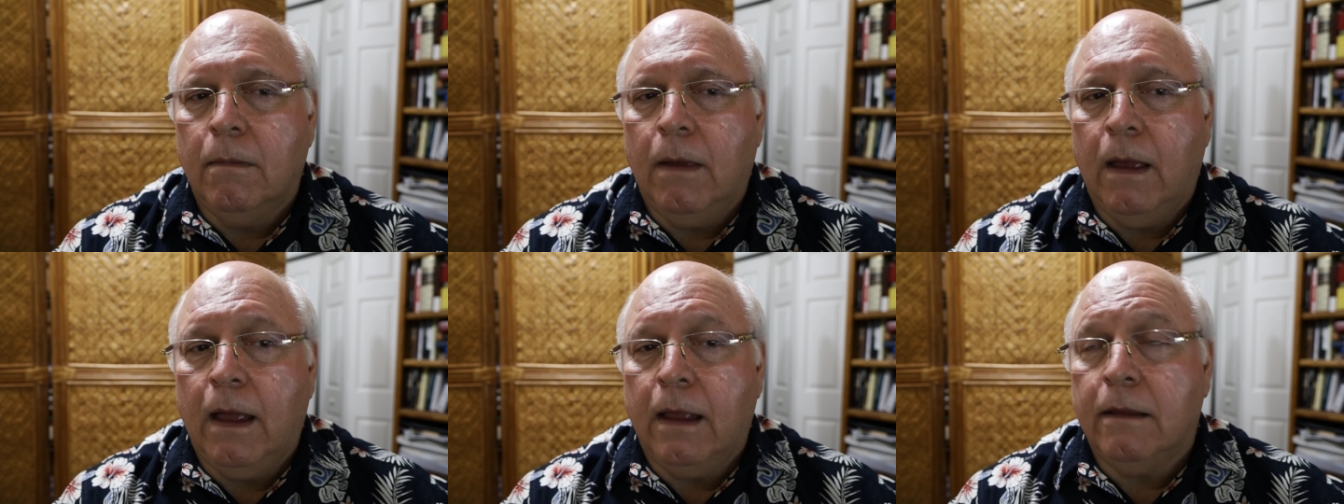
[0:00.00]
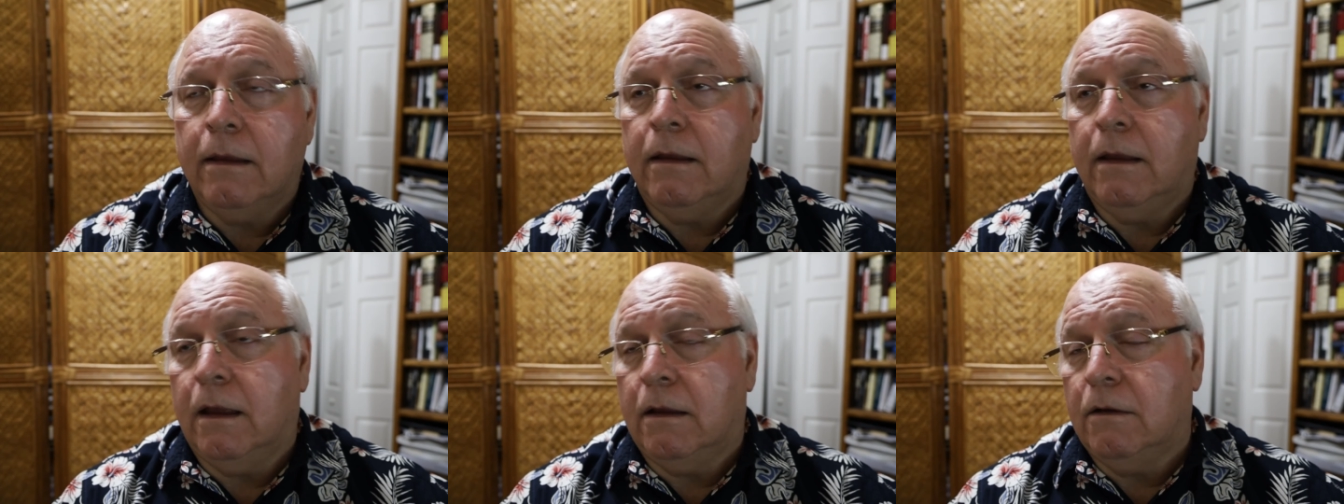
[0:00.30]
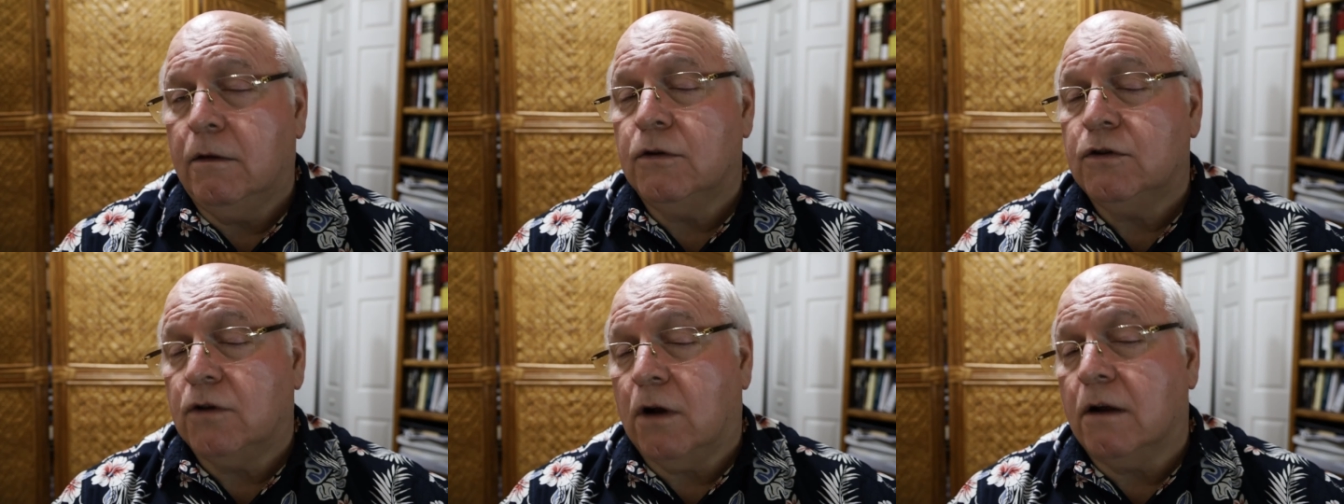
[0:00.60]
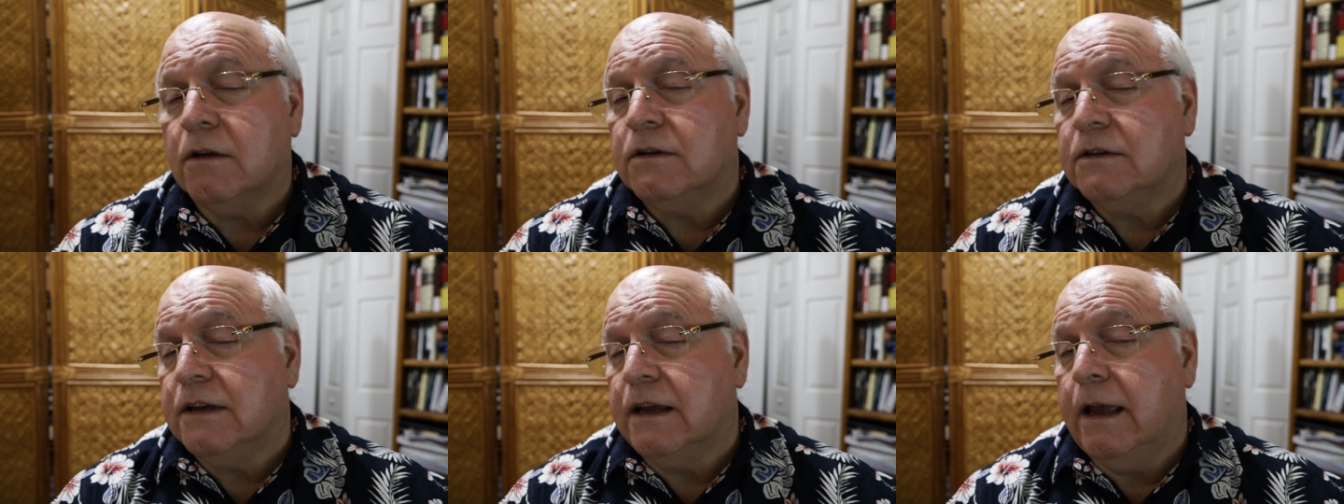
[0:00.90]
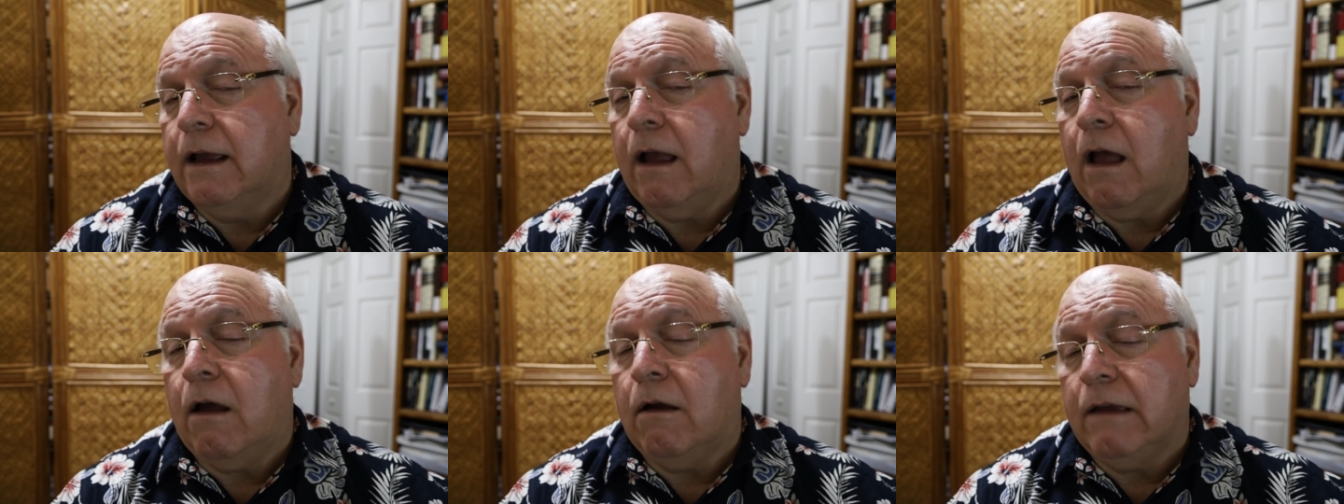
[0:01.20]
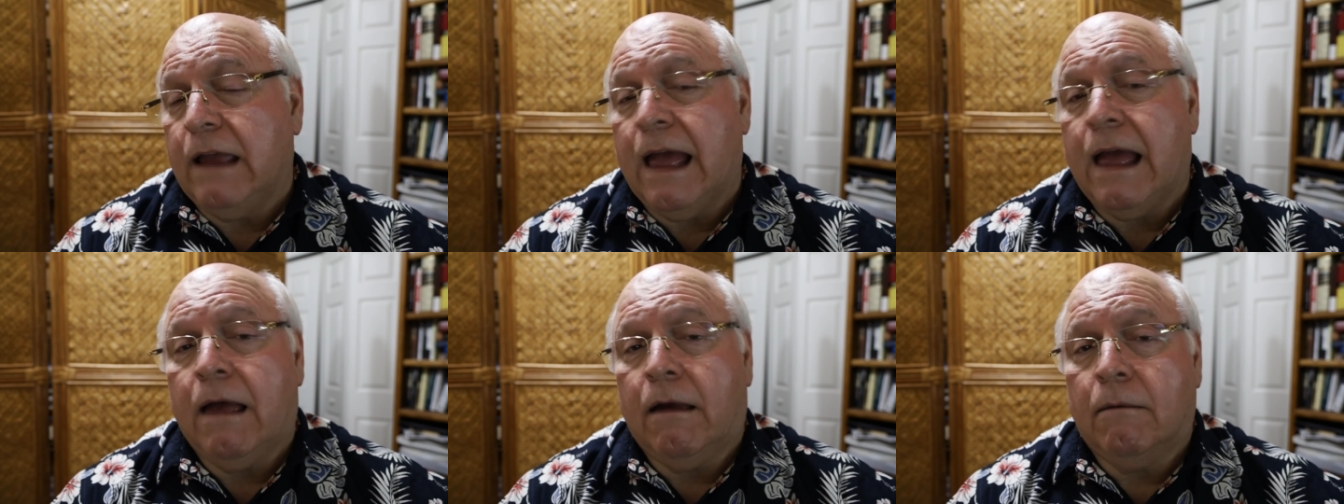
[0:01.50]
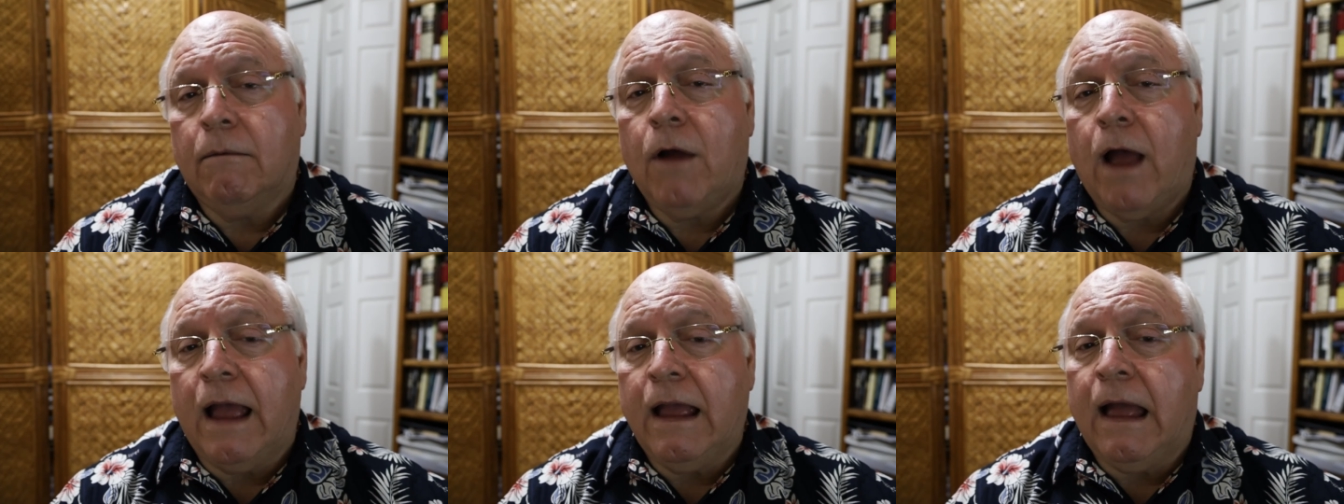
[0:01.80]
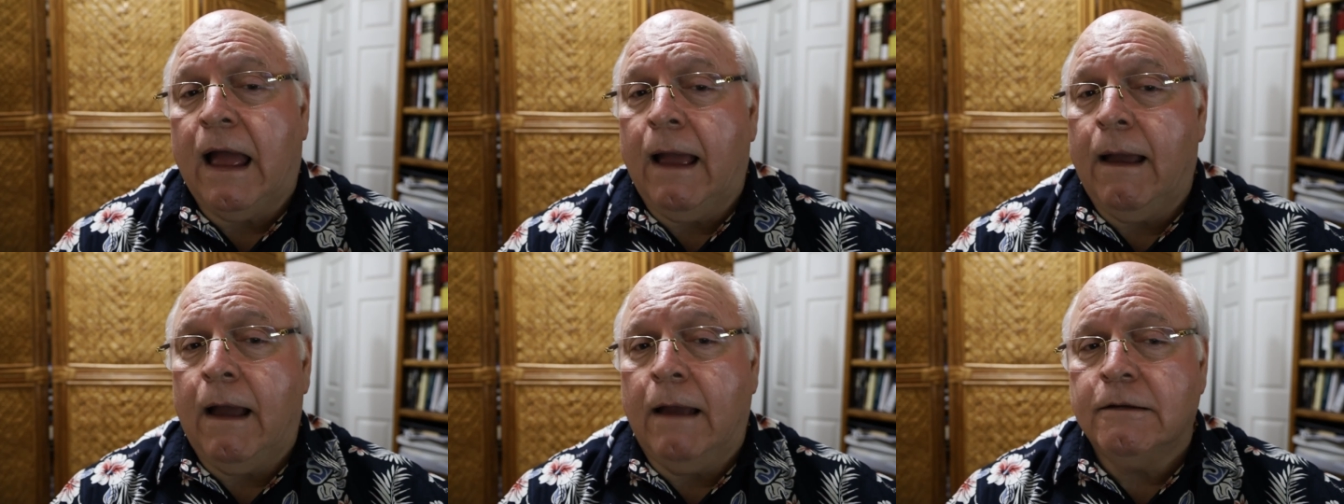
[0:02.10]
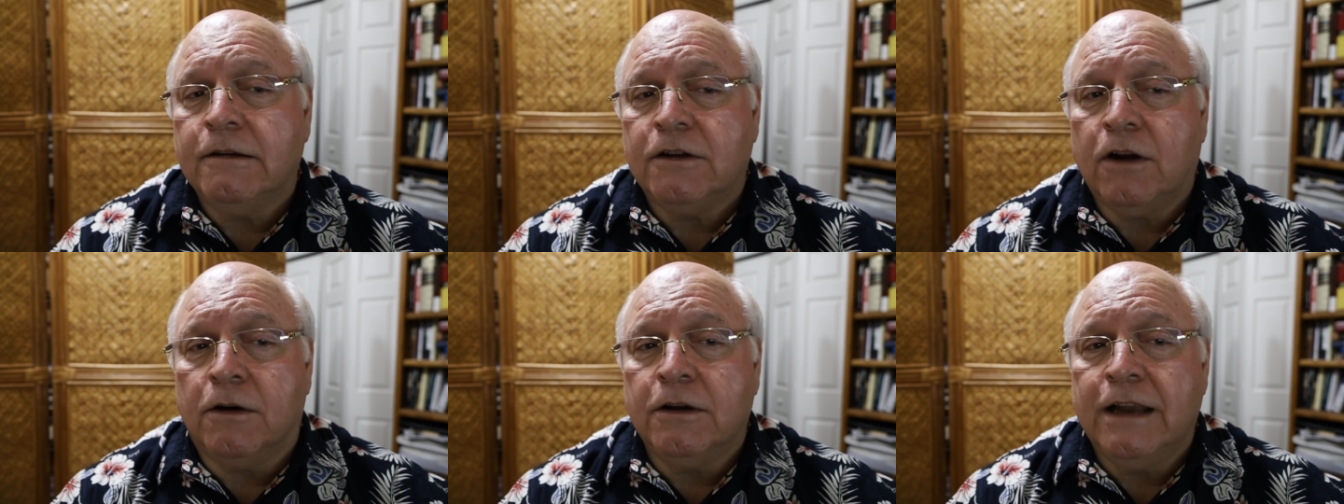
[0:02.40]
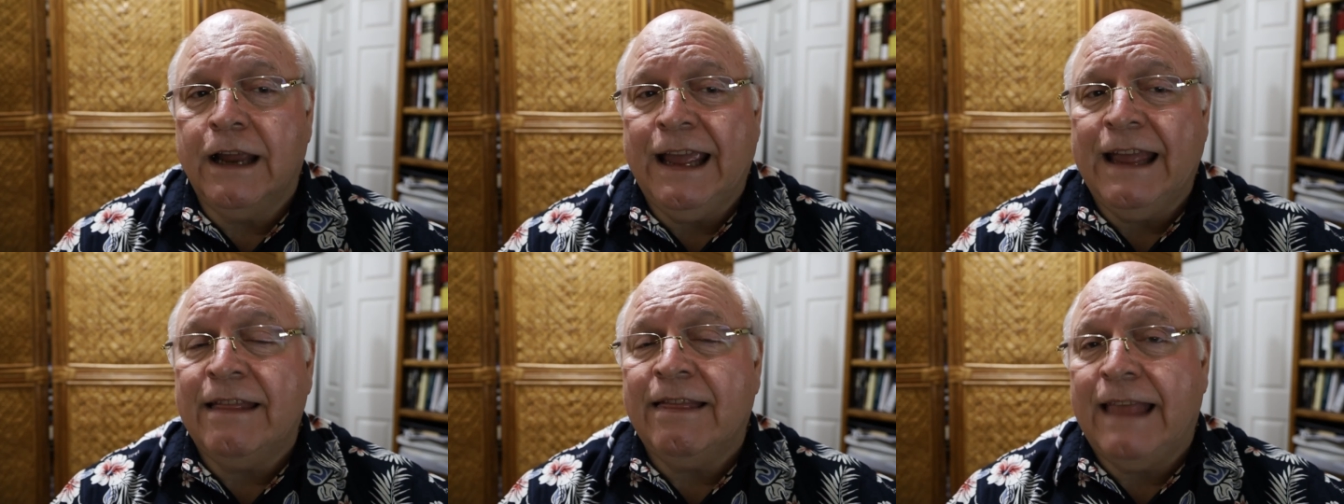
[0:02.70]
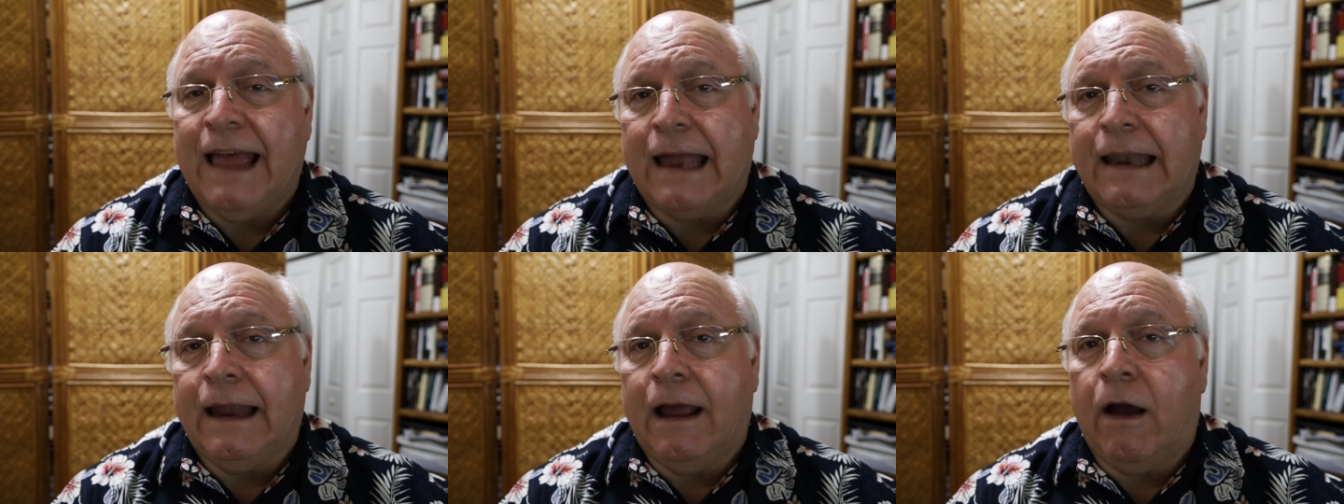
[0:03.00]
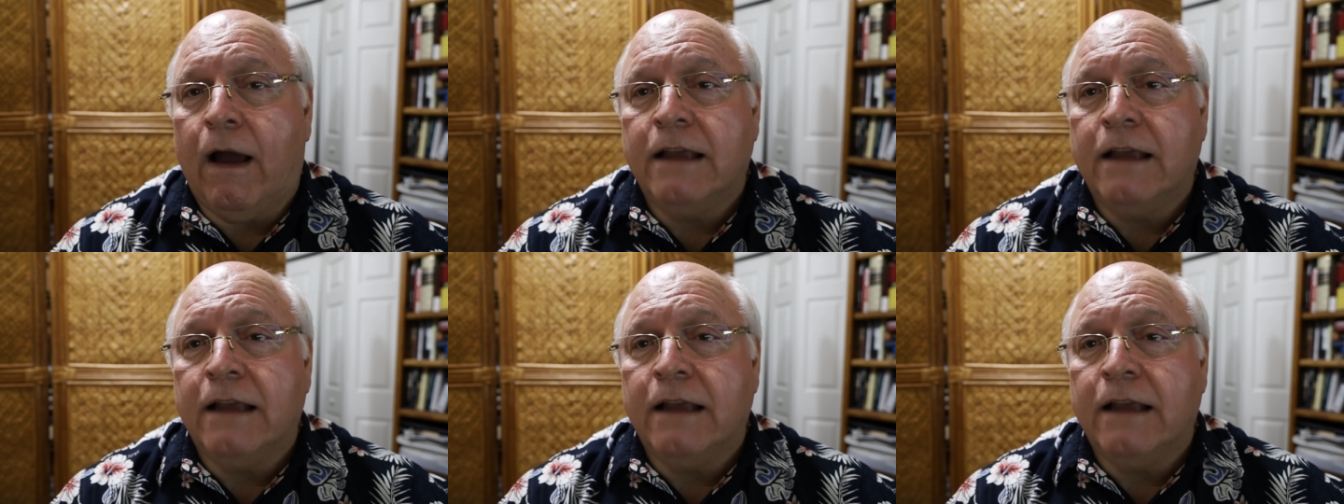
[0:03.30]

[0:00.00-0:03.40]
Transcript: And you start seeing, oh yeah, I start to get that now.